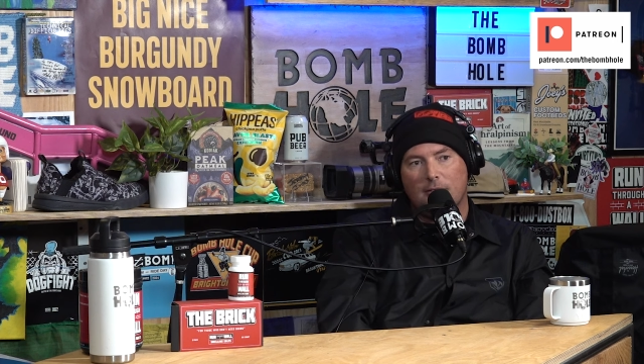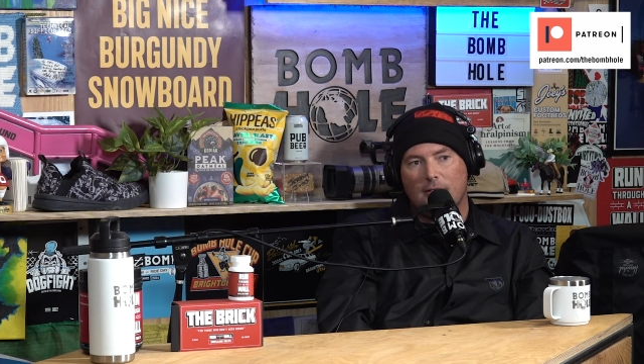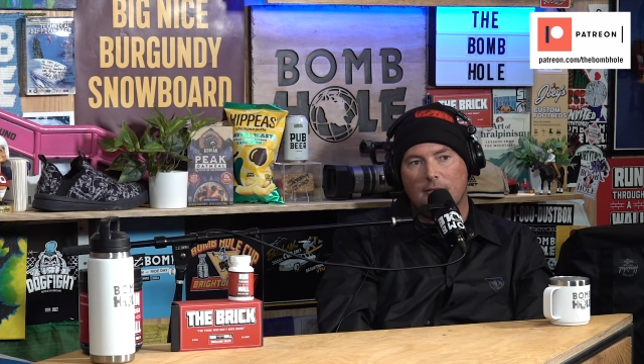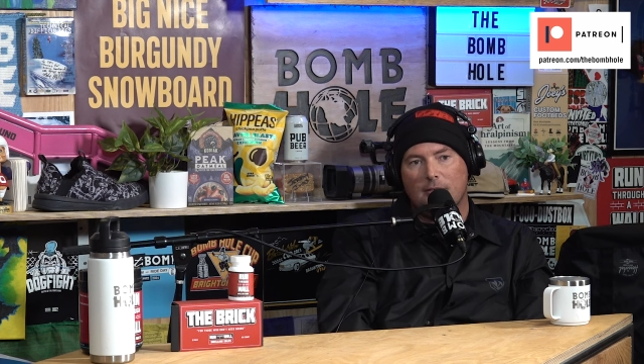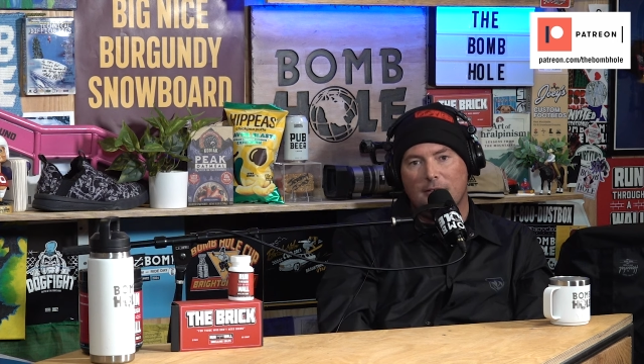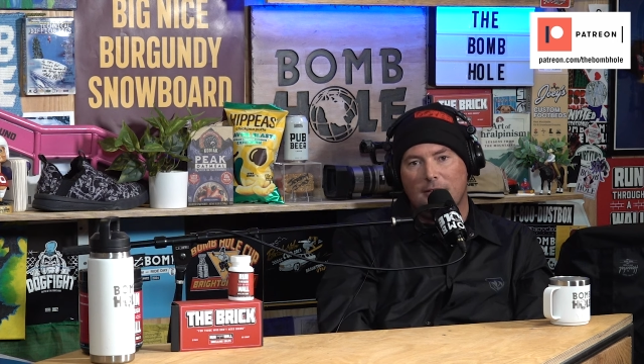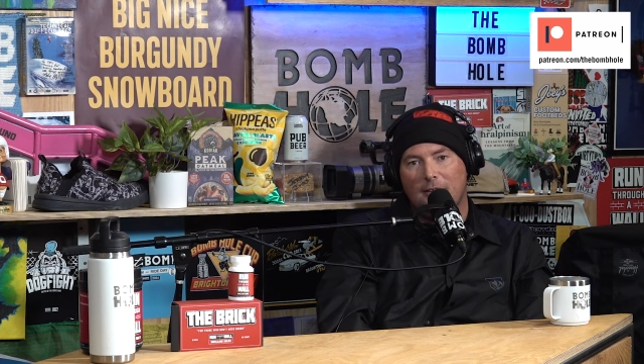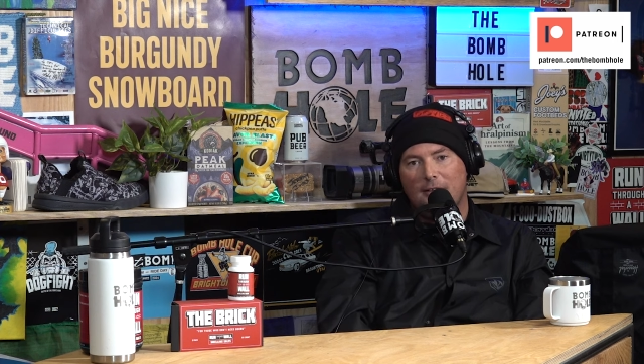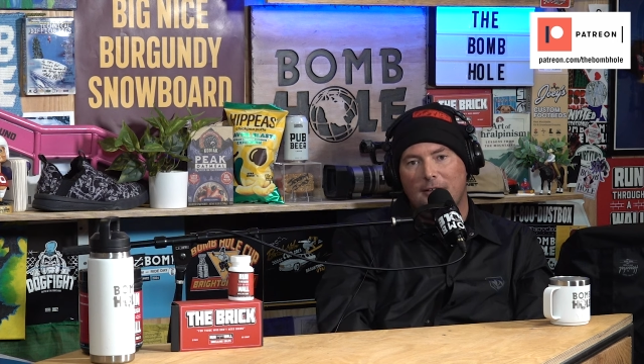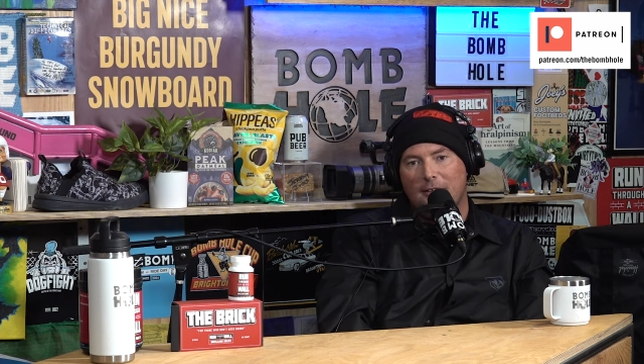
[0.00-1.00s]
So
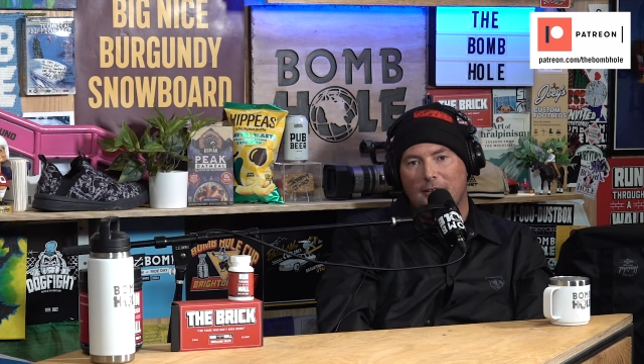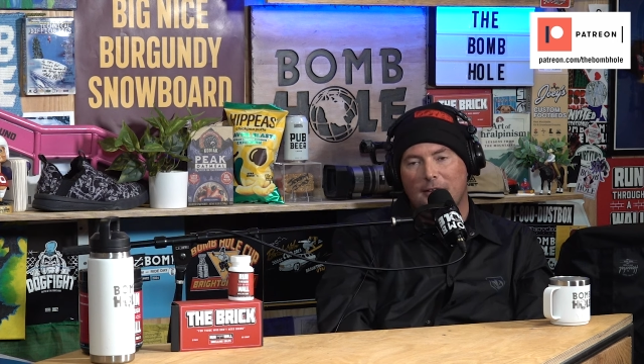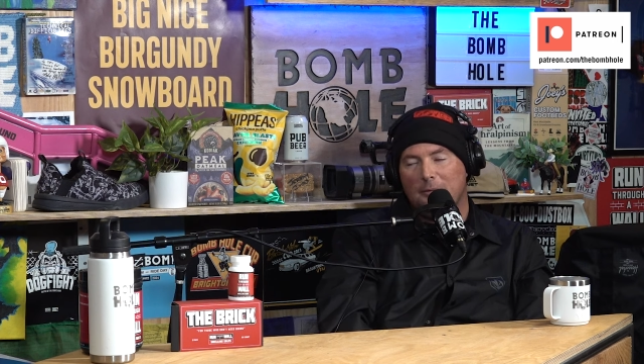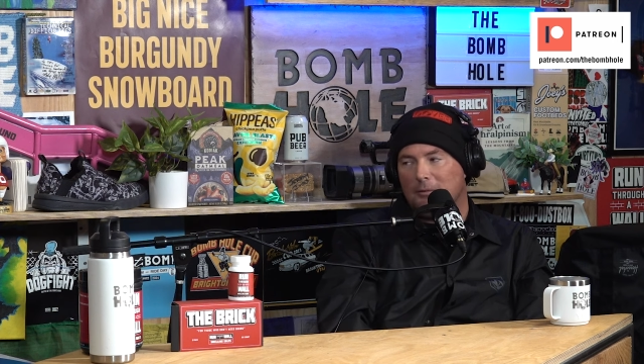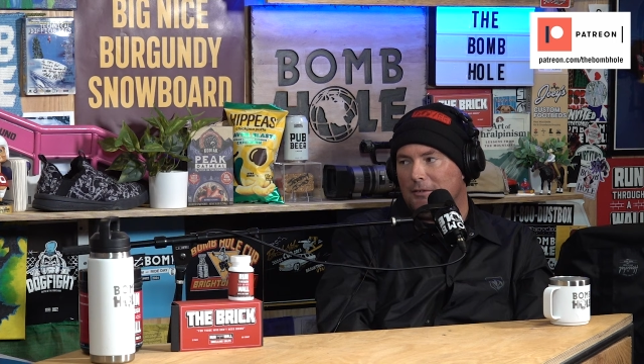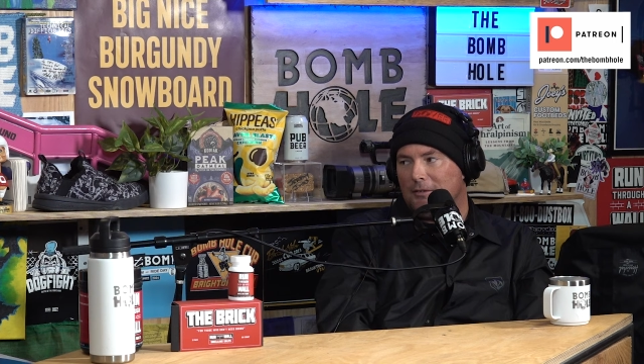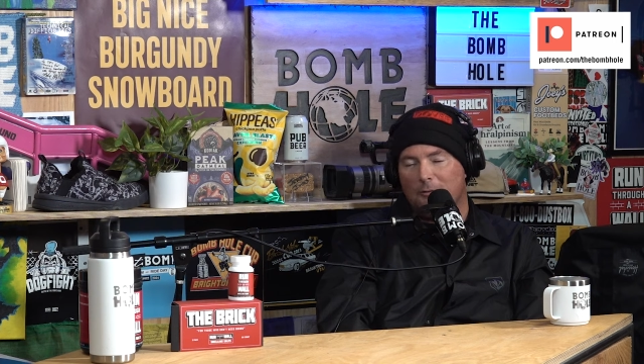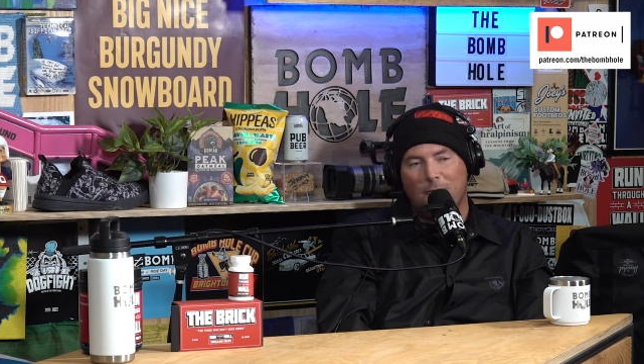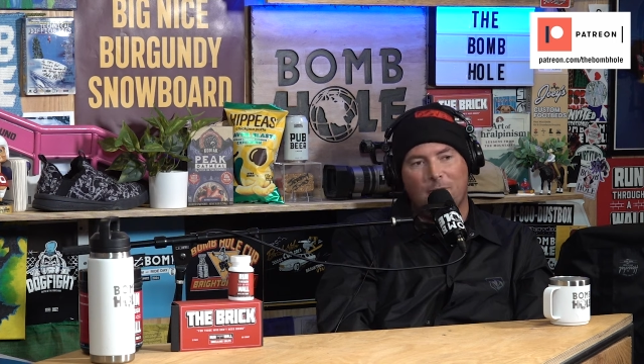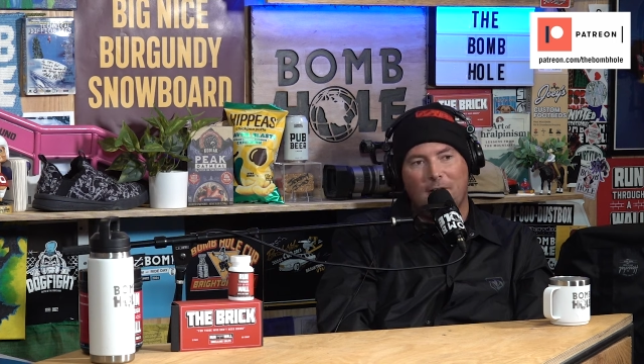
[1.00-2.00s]
yeah,
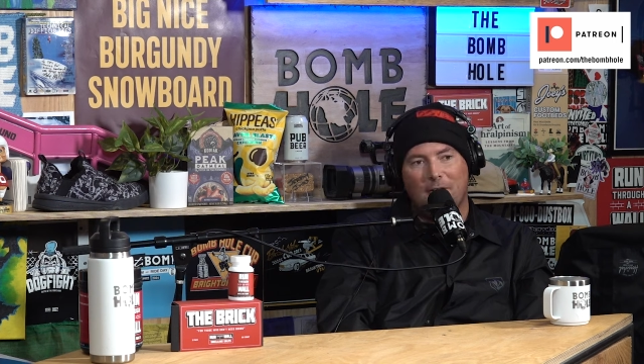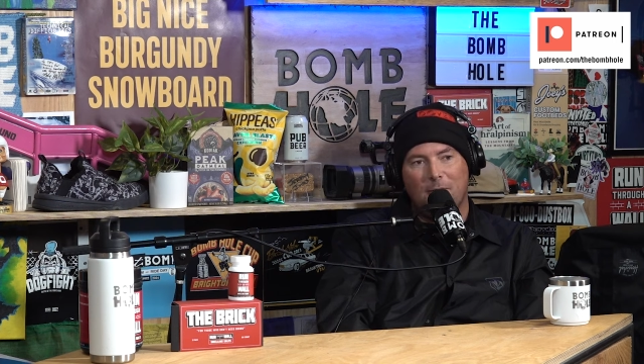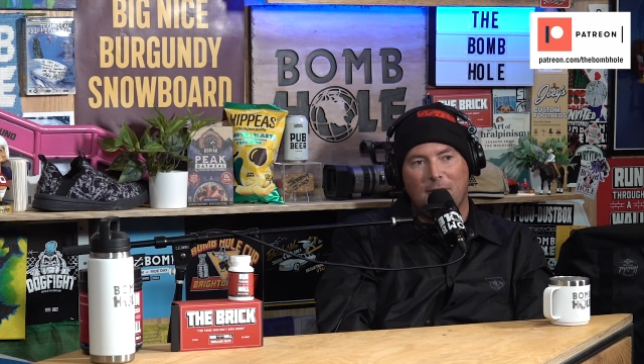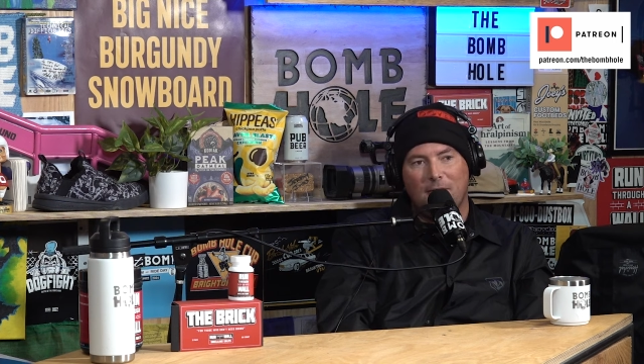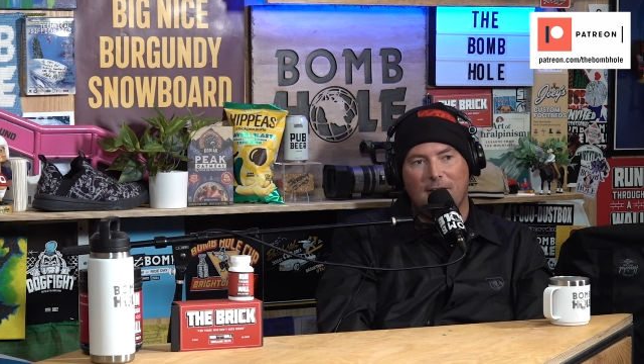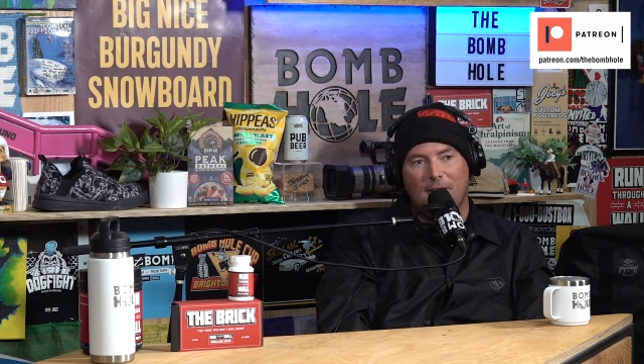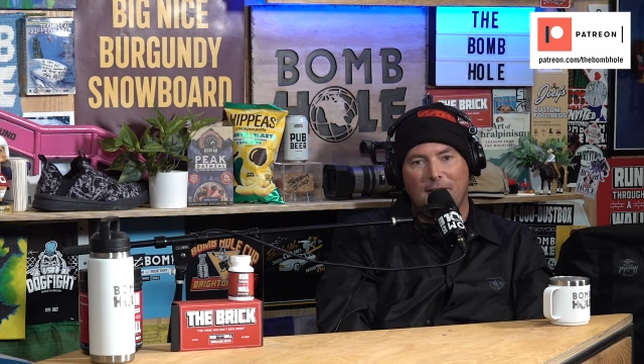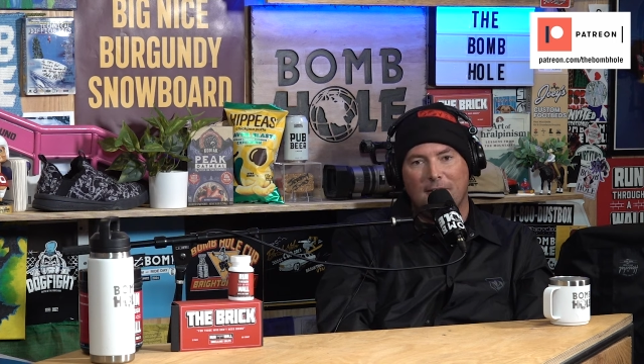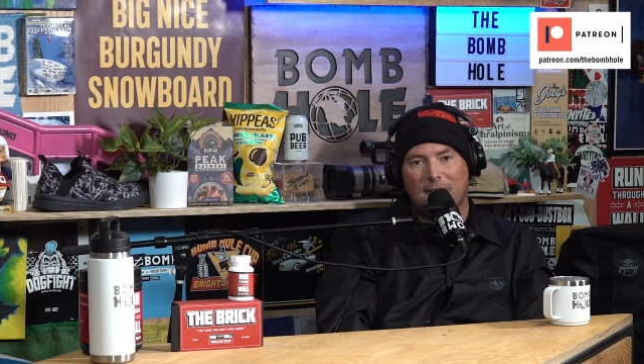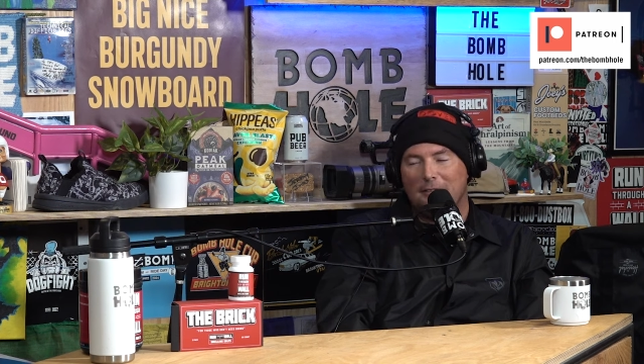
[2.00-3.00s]
fight, do whatever you
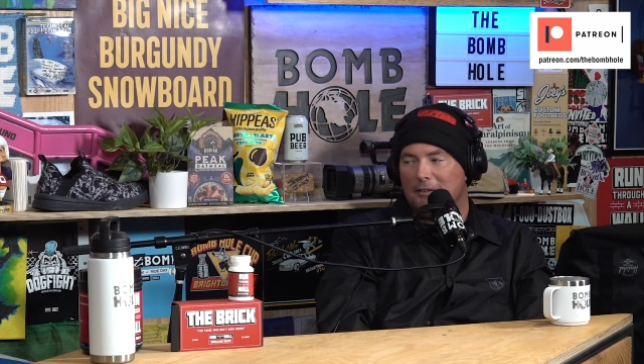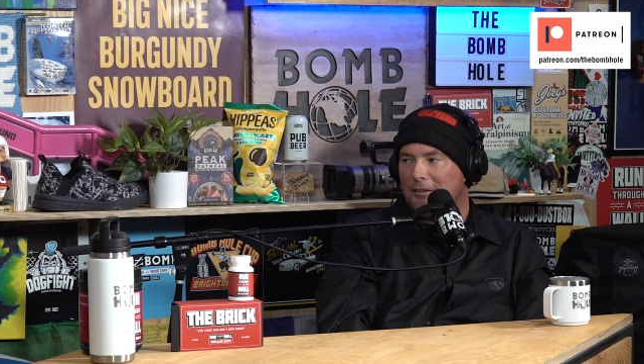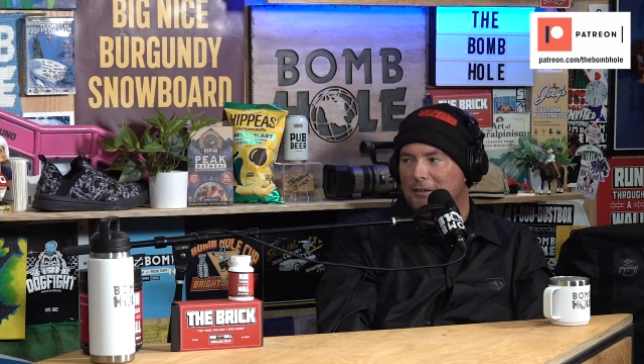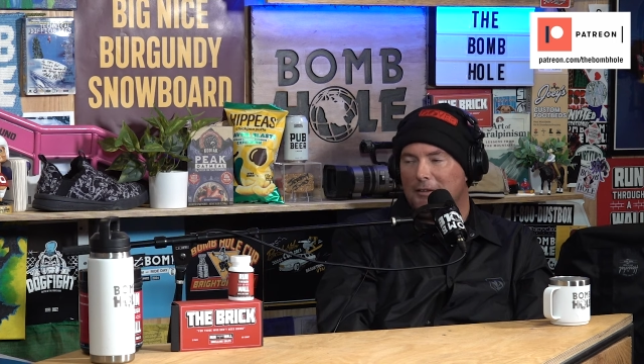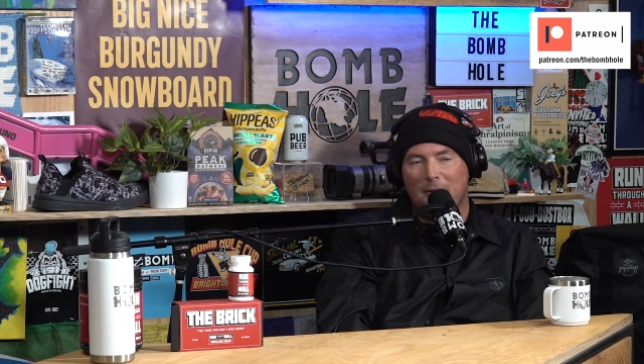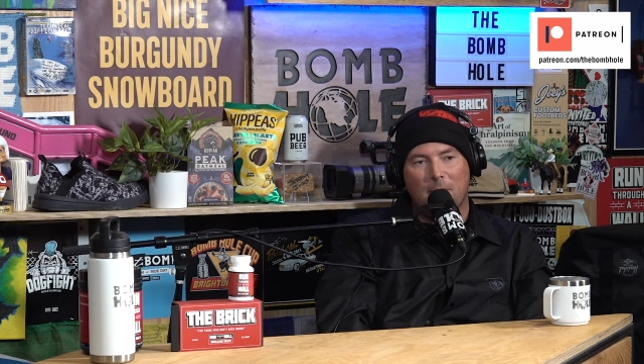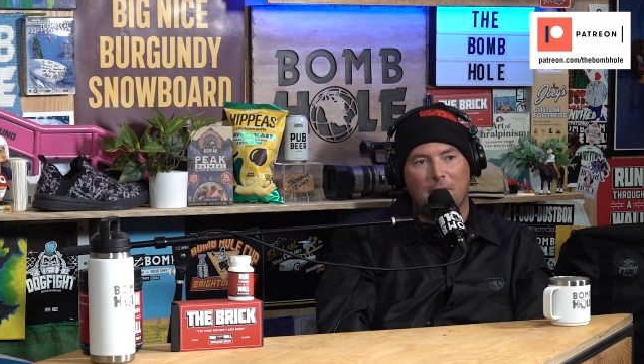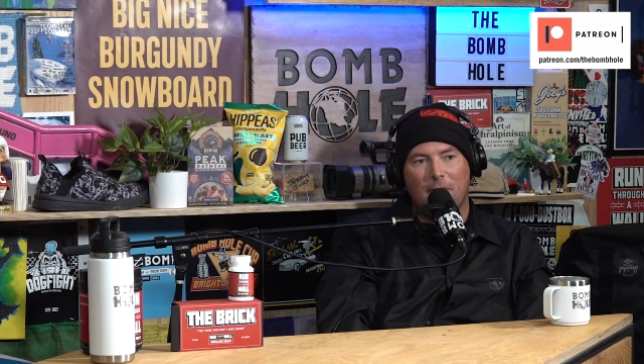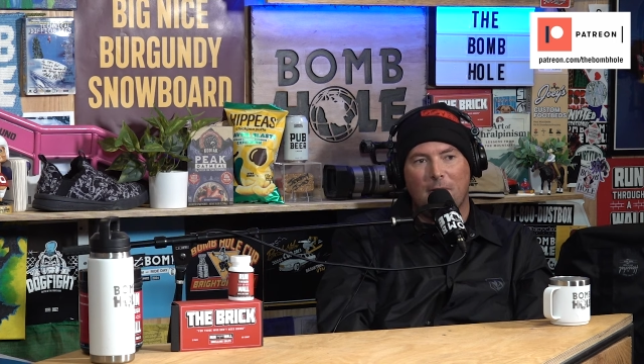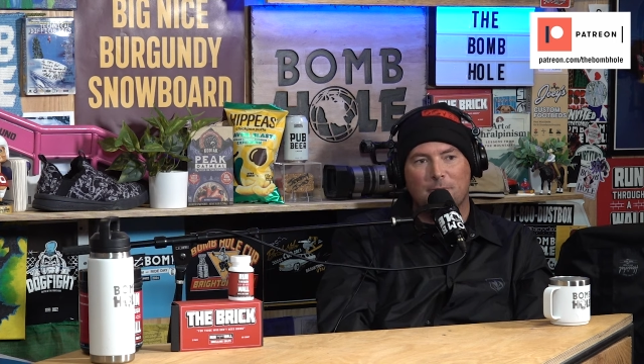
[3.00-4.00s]
can to keep
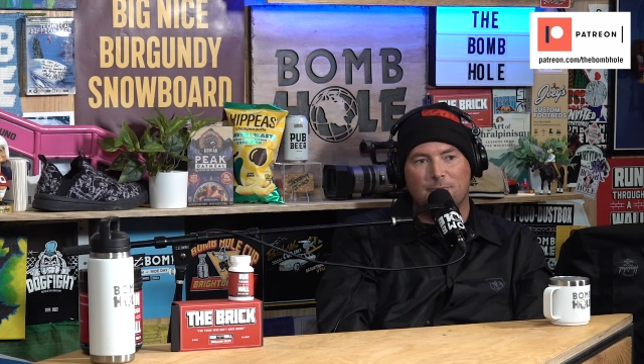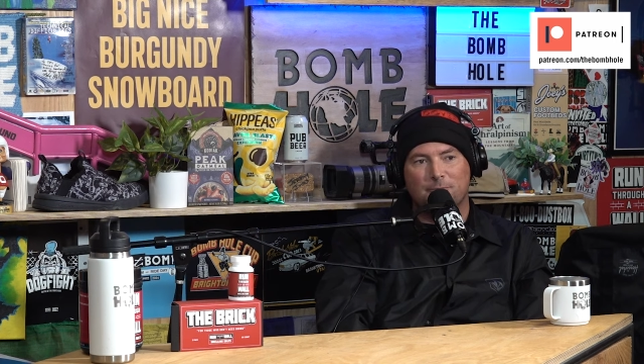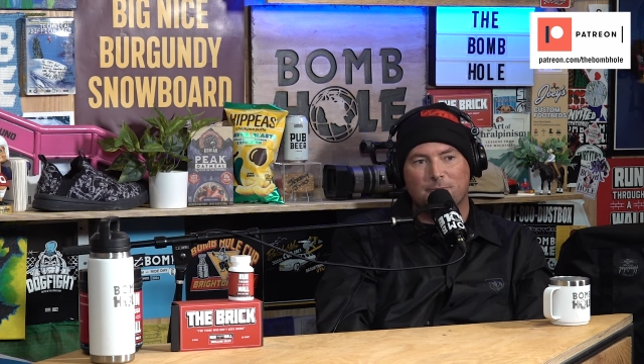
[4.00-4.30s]
it growing.